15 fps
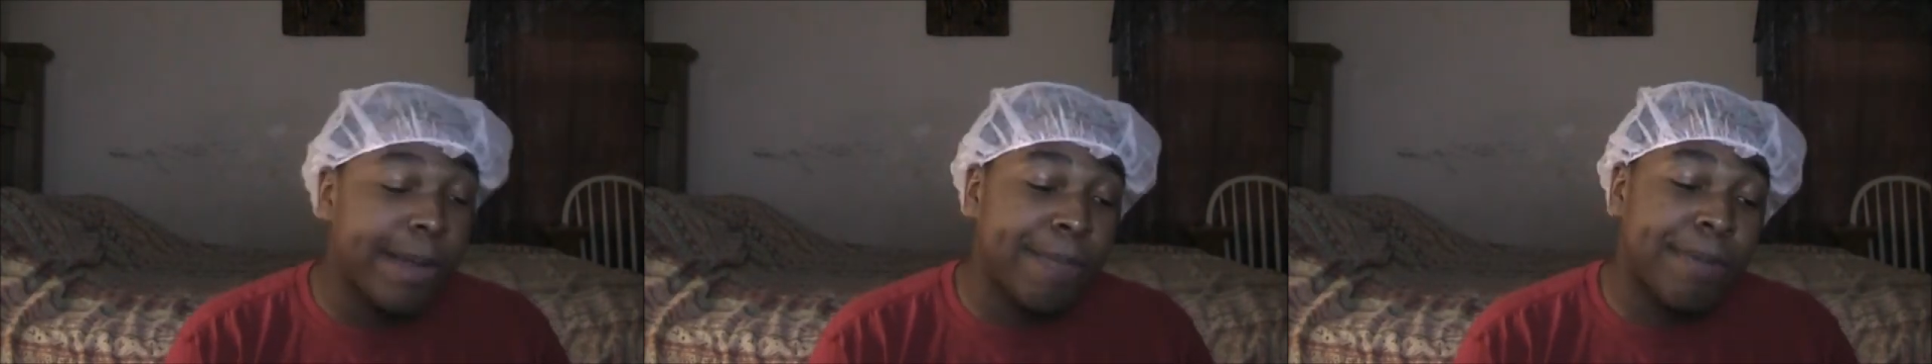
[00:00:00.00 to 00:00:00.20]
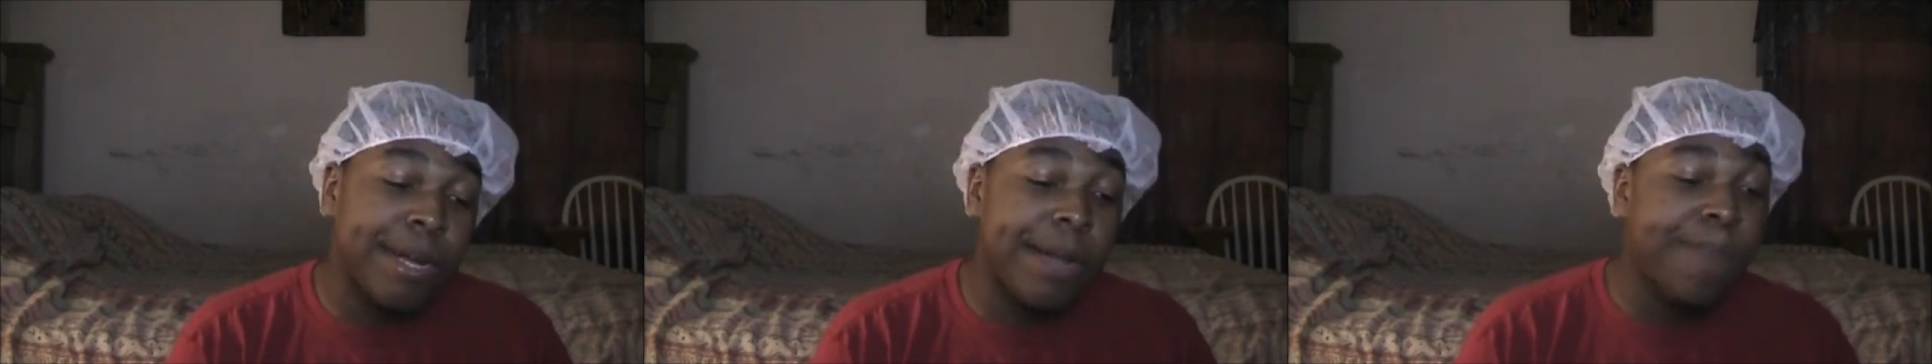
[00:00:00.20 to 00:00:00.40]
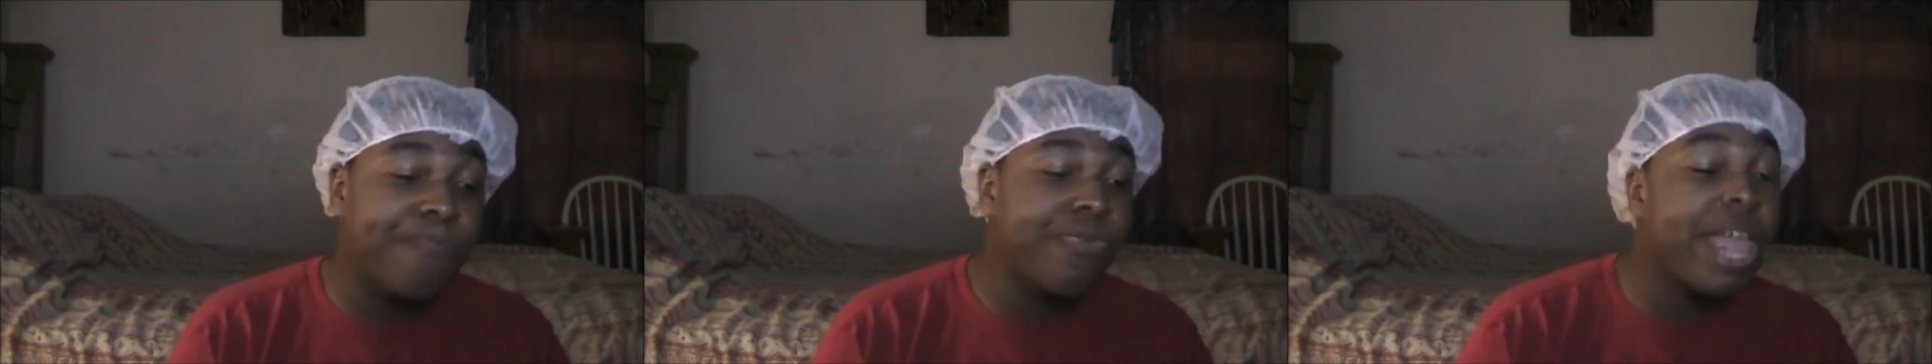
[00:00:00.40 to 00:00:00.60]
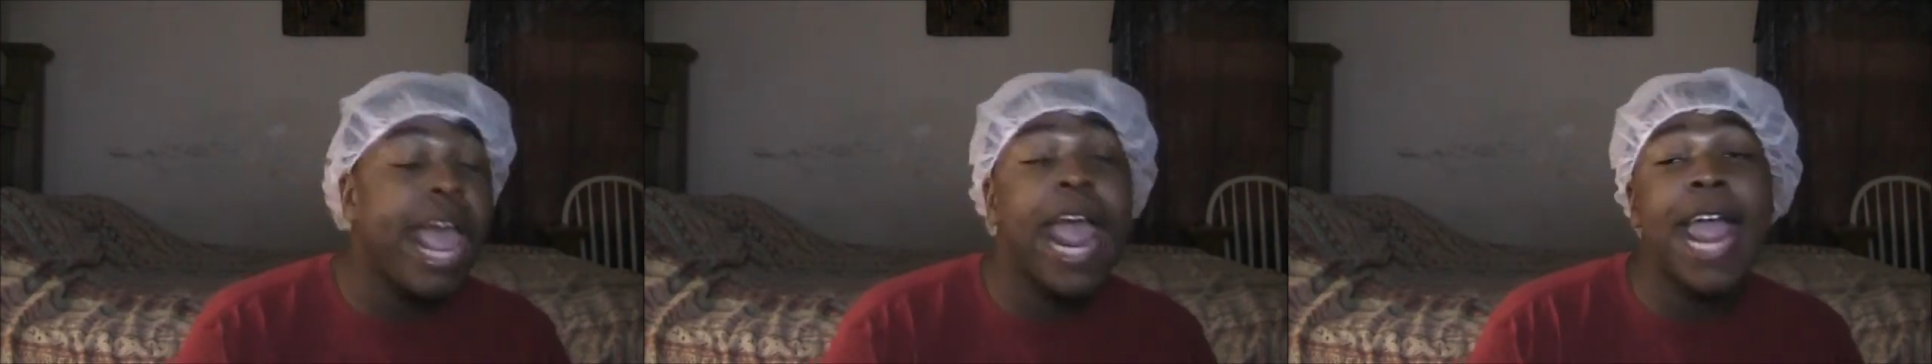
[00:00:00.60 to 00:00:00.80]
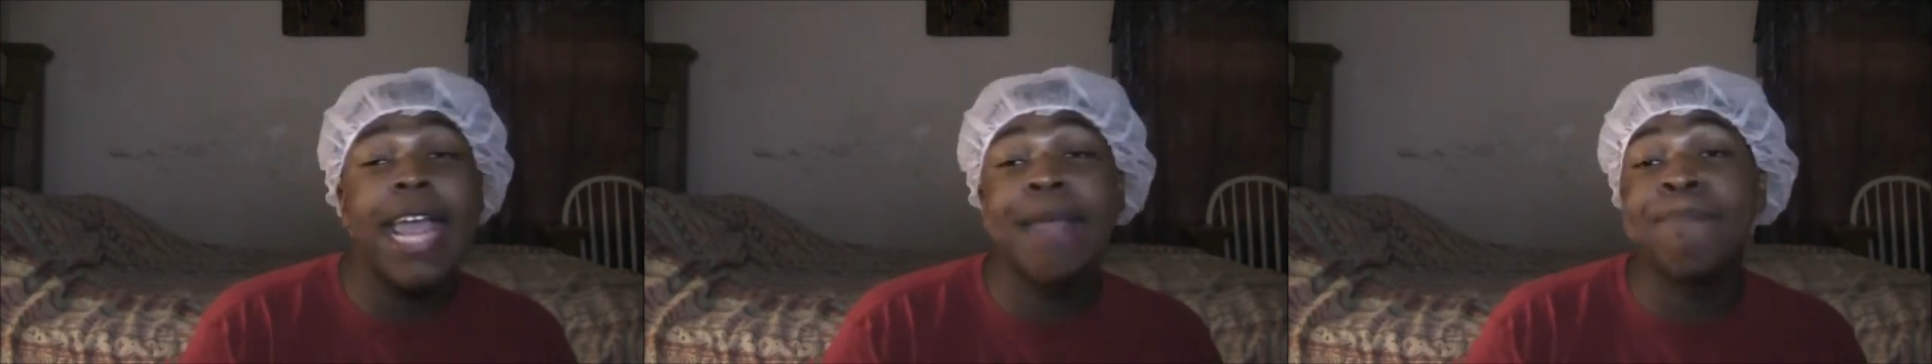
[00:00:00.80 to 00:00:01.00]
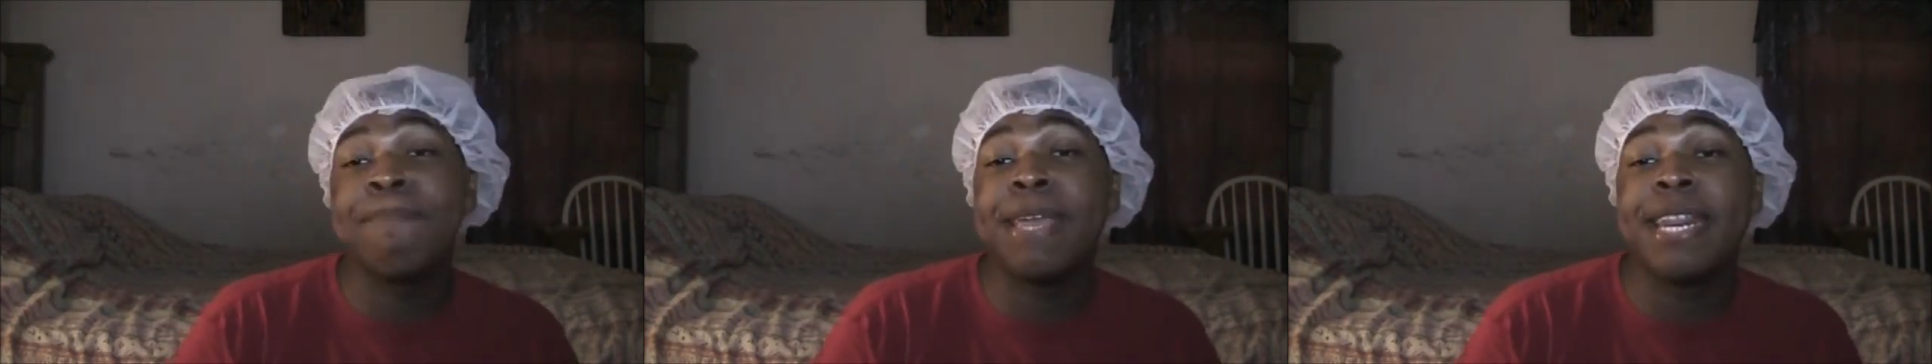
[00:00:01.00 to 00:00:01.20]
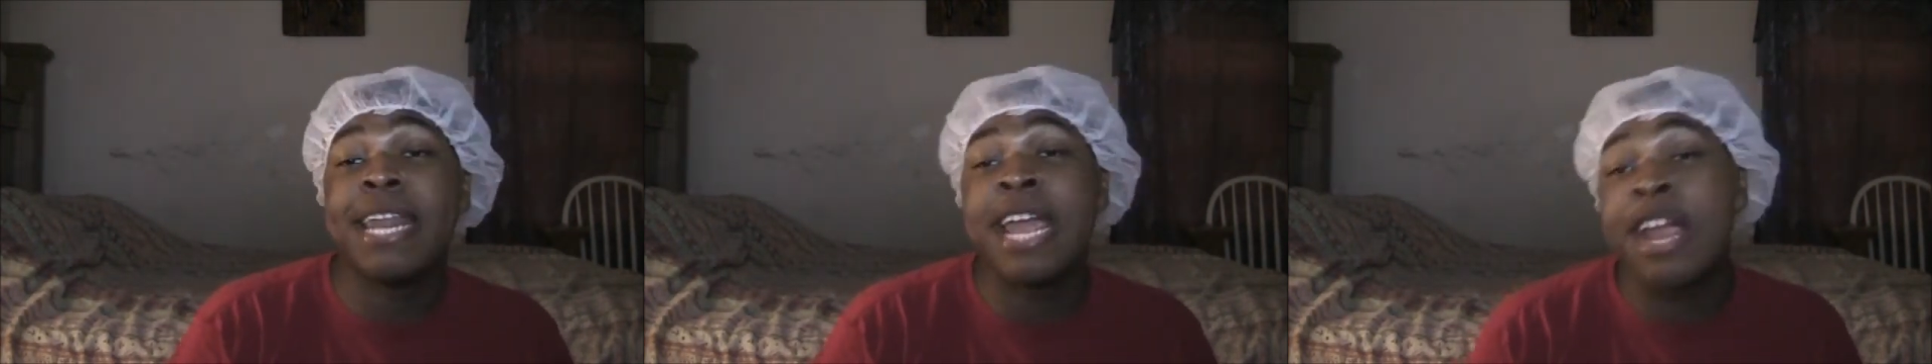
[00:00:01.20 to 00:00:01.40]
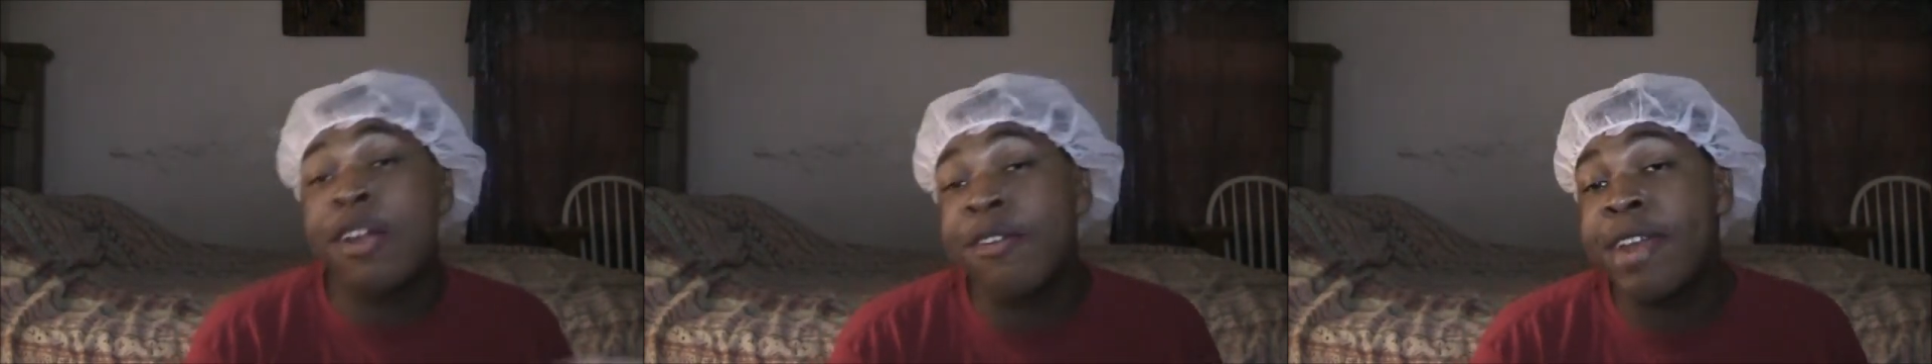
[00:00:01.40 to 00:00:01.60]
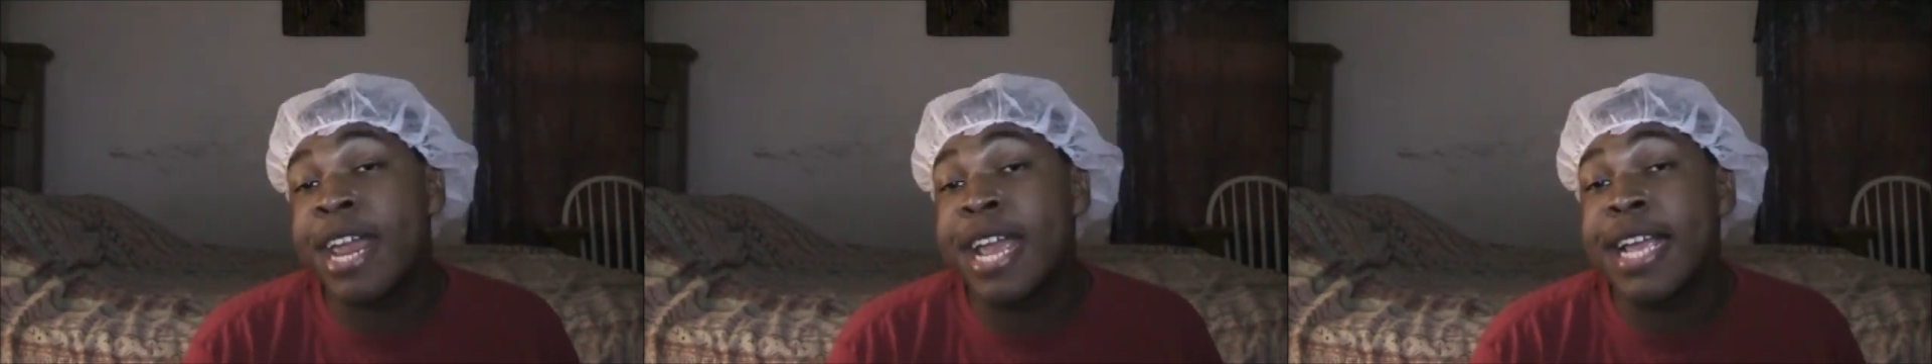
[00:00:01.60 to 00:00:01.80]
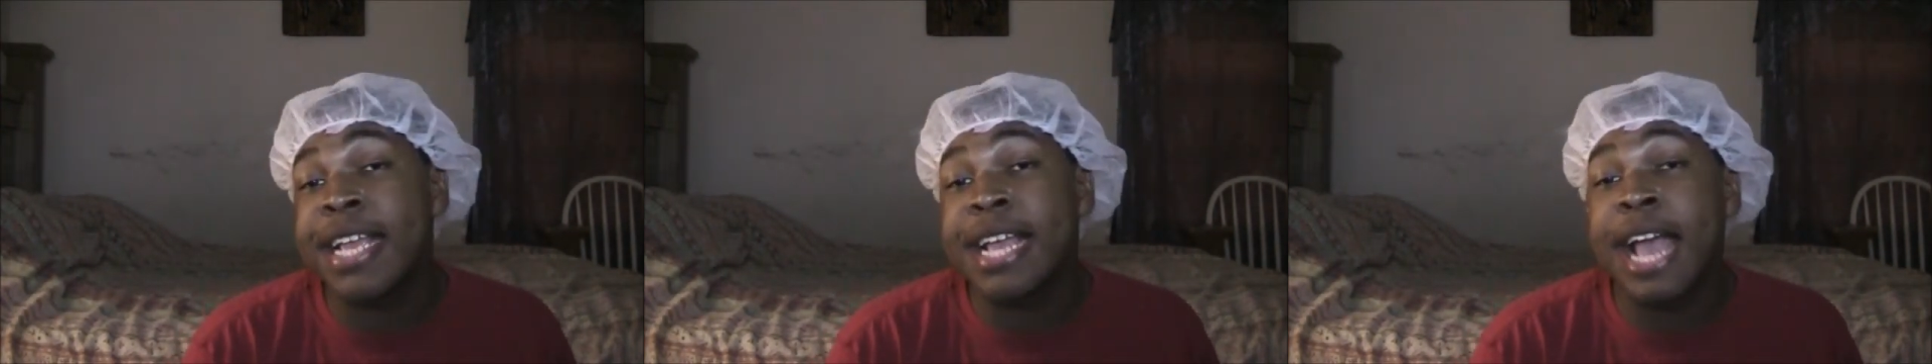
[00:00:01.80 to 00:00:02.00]
But hey, been hearing
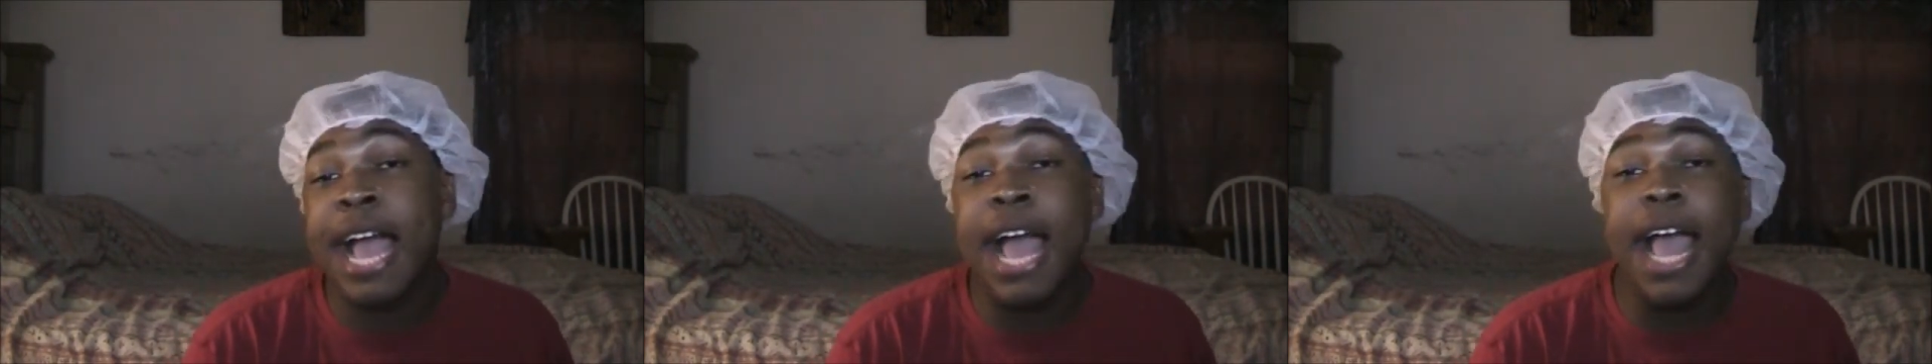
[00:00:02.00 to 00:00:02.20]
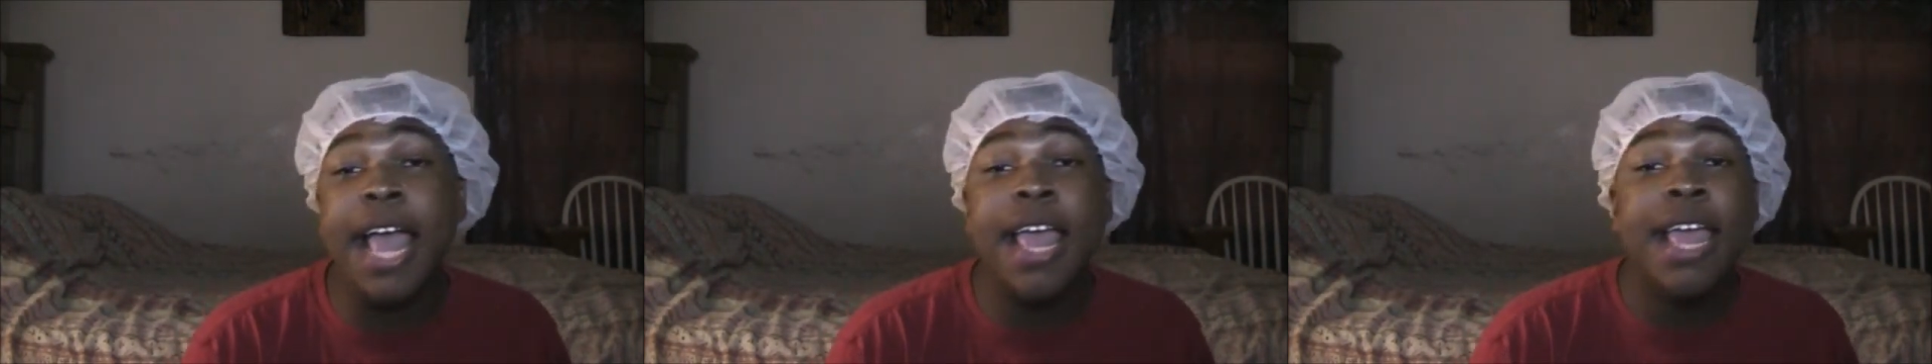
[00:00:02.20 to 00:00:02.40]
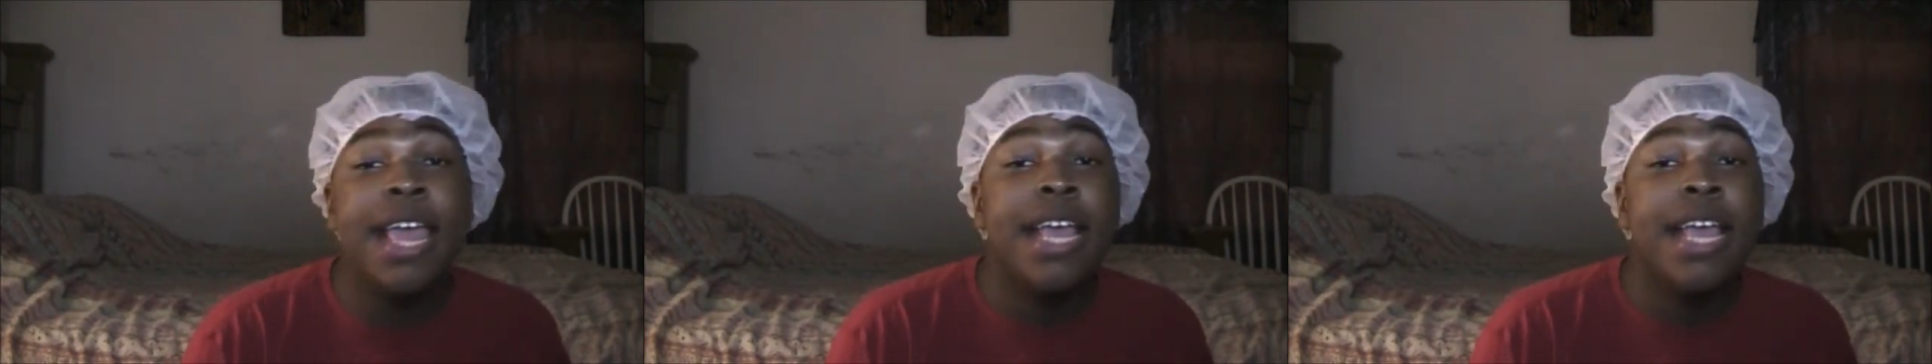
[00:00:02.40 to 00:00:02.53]
that guy.